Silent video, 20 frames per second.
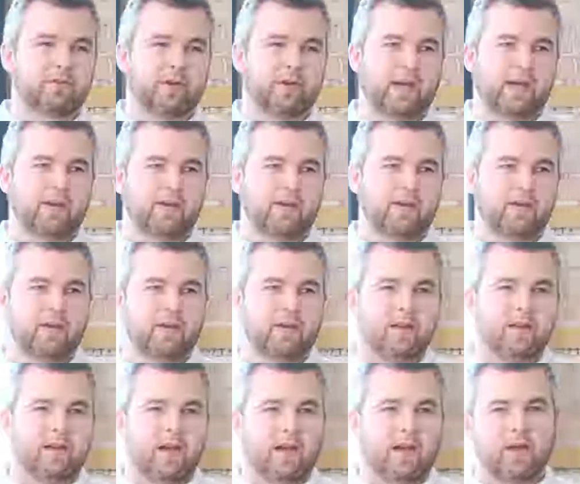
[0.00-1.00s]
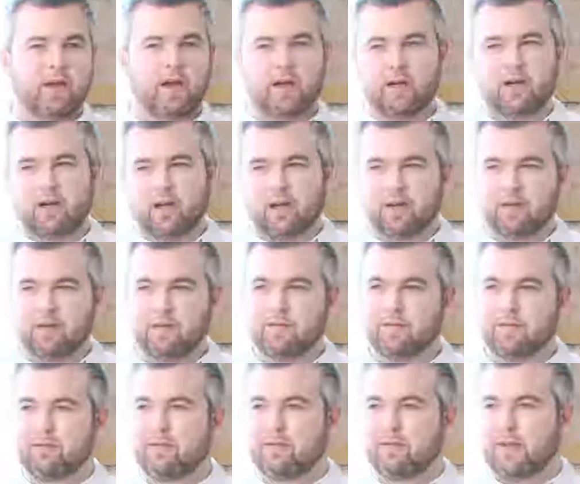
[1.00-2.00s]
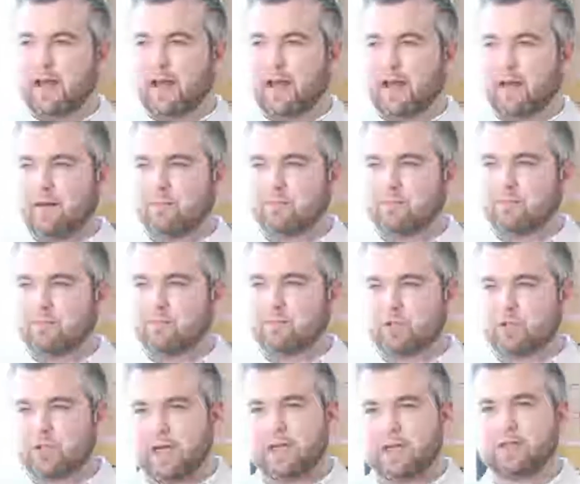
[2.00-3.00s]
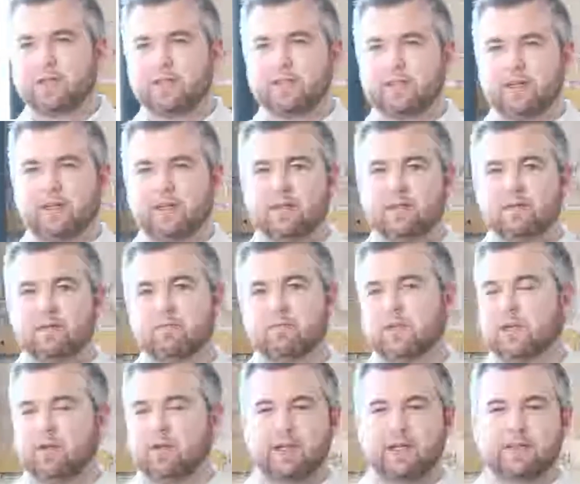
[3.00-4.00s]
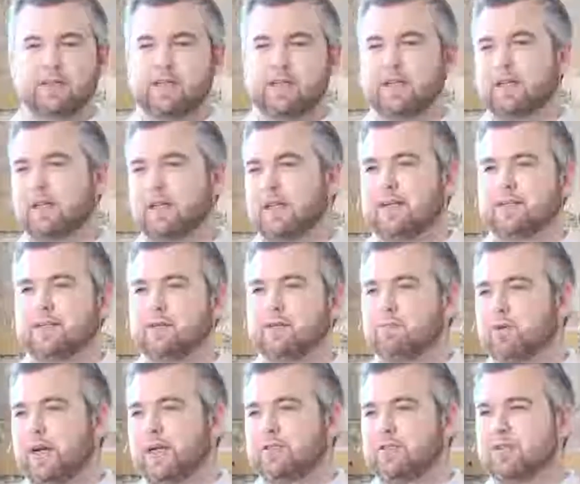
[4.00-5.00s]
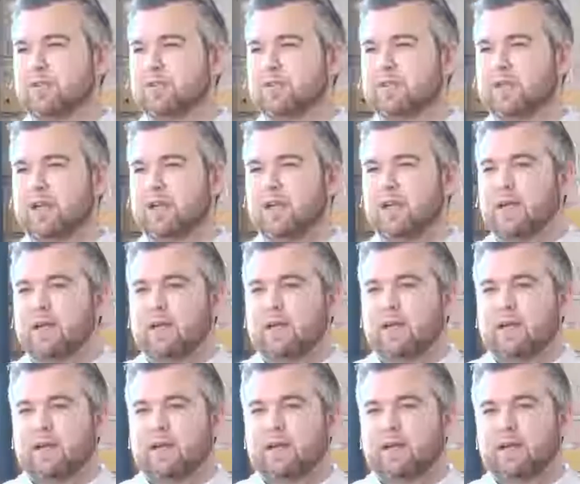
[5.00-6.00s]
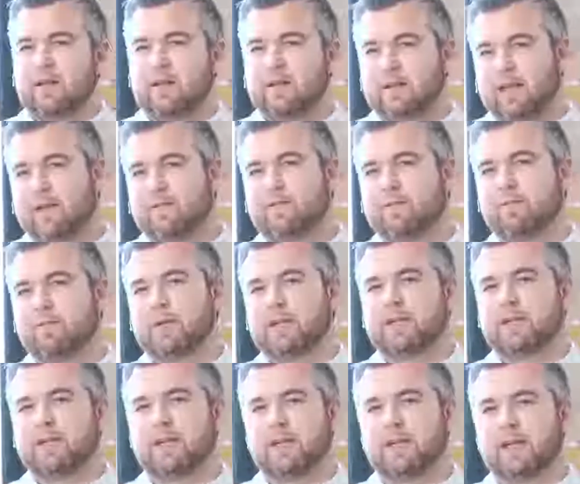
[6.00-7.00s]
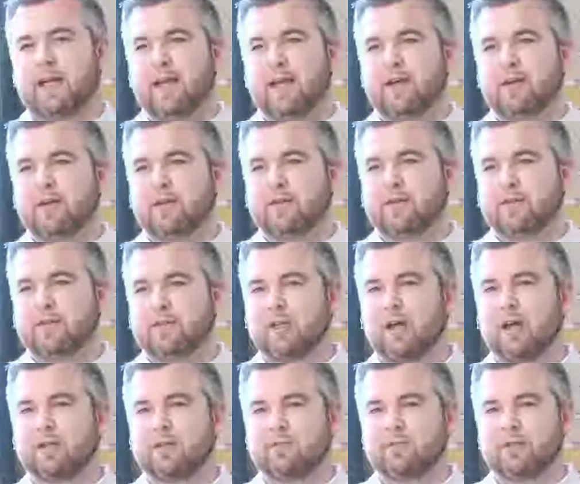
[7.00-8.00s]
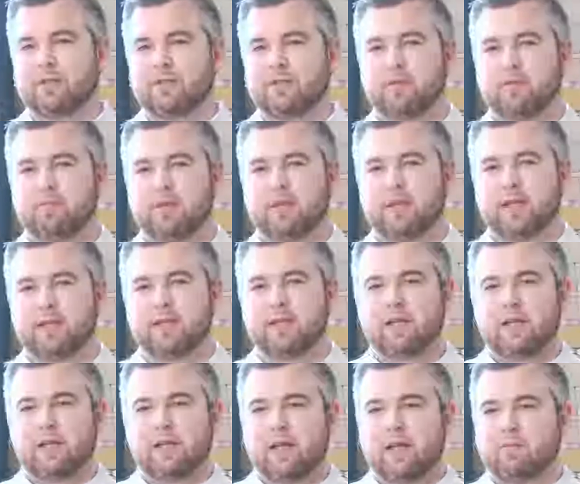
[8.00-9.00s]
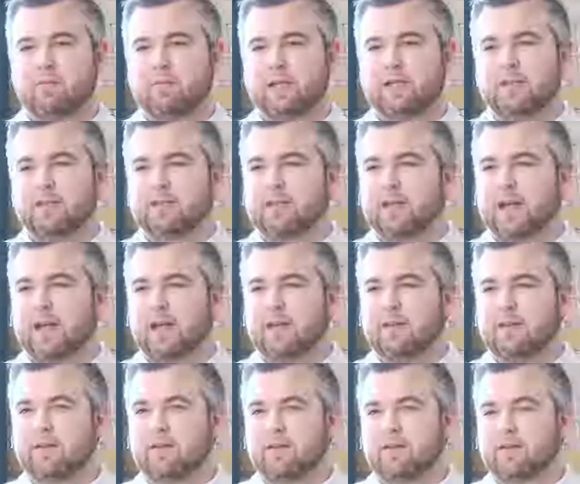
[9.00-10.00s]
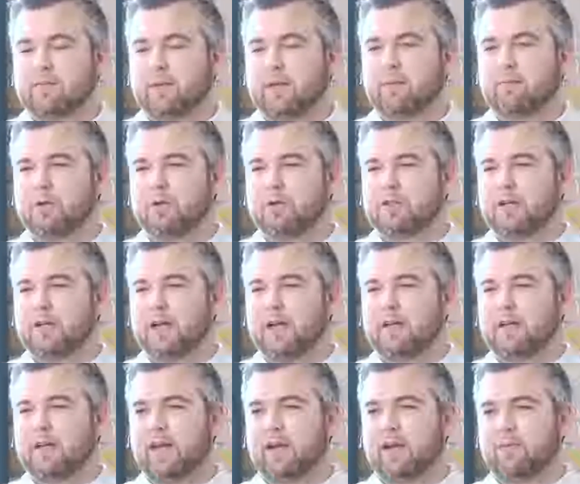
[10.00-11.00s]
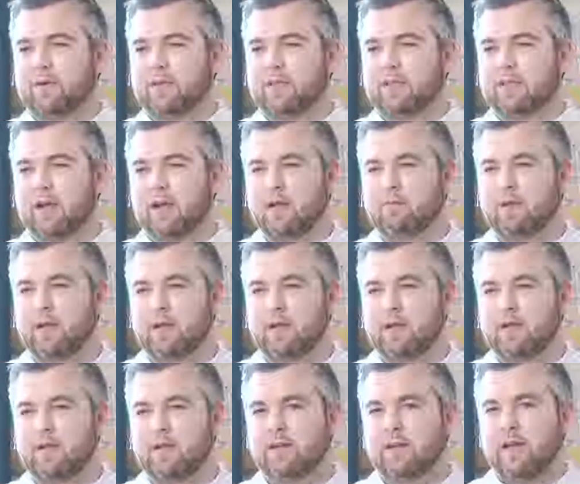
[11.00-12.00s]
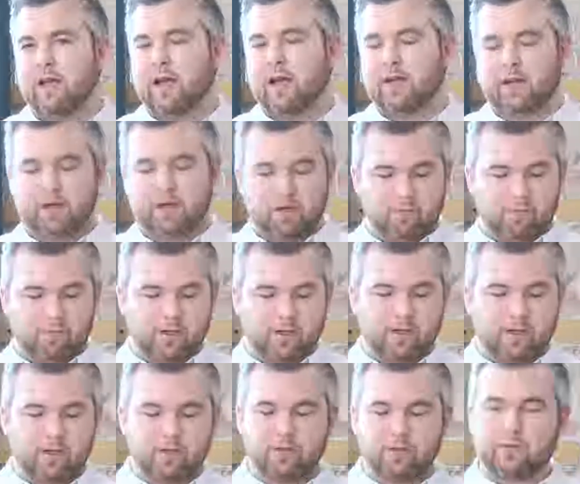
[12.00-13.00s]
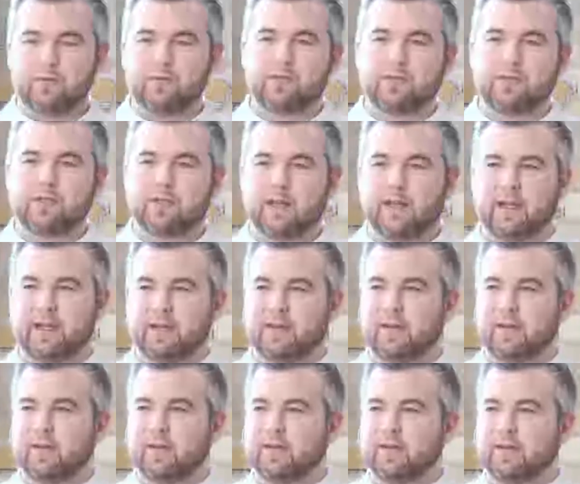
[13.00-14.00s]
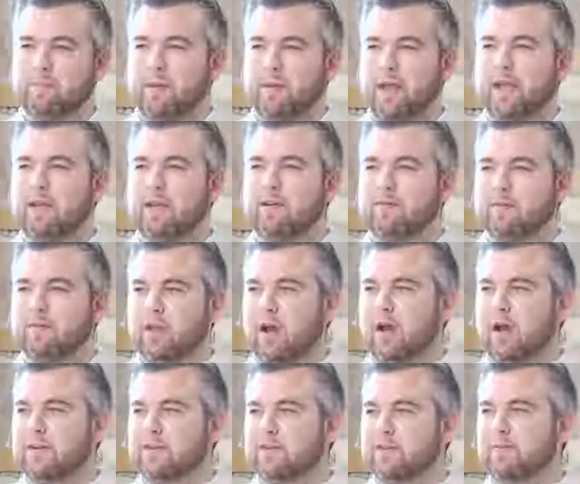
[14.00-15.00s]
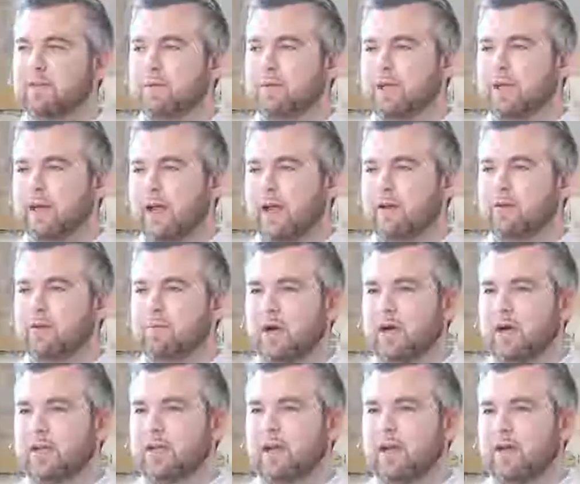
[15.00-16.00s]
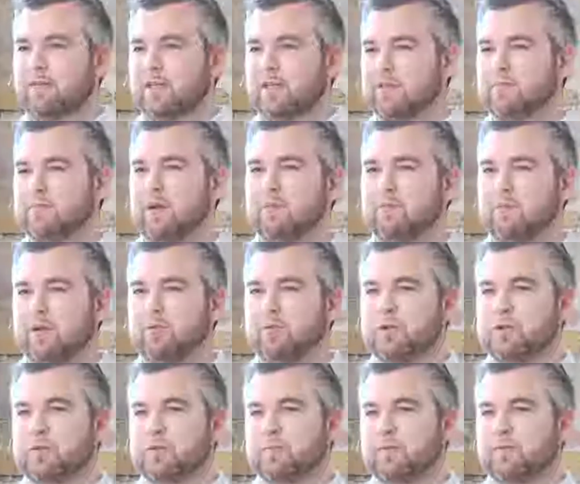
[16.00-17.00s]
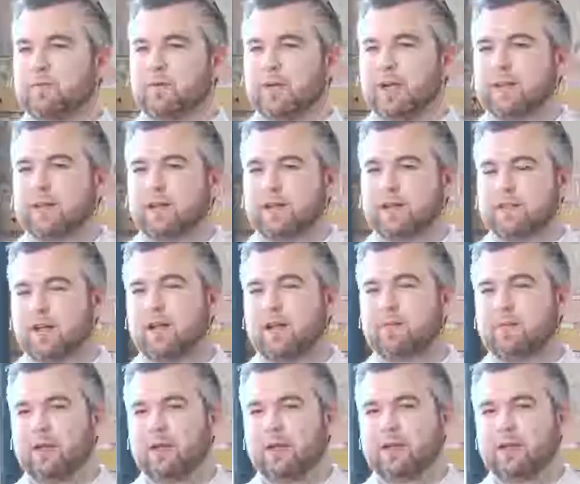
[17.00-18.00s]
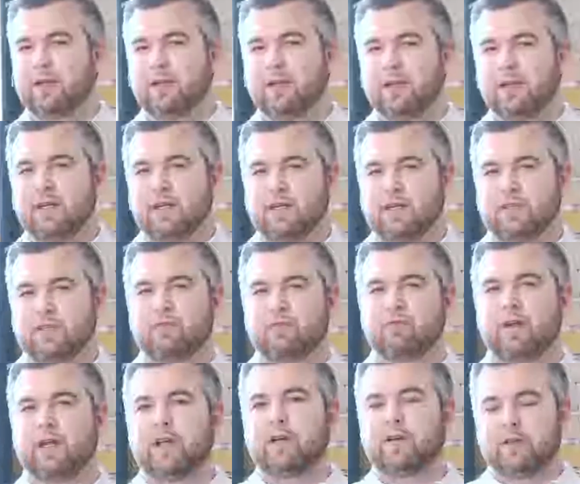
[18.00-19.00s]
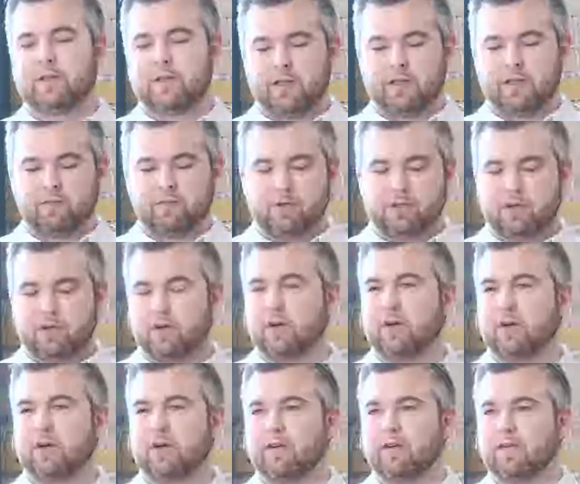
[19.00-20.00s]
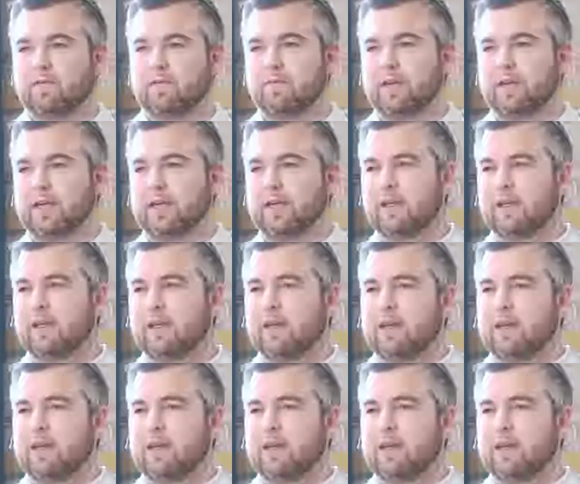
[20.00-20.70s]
trend and not a lot of changes in, let's say clicks and impressions, that for me is an indicator that there's loss aversion at play. It means that there's been a budget handed out with a timeline, and I don't want to lose, the pain of loss of me being out of market and having spent my budget before the end of the timeline is greater than the return of me